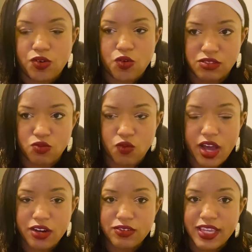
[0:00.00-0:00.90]
why
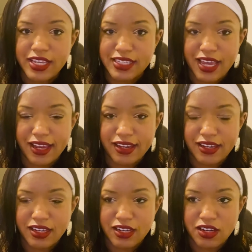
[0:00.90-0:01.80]
do things like
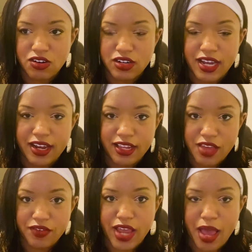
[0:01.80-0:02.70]

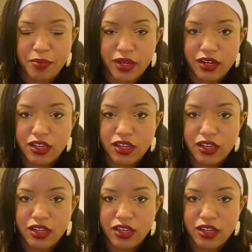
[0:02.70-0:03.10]
9/11 happen?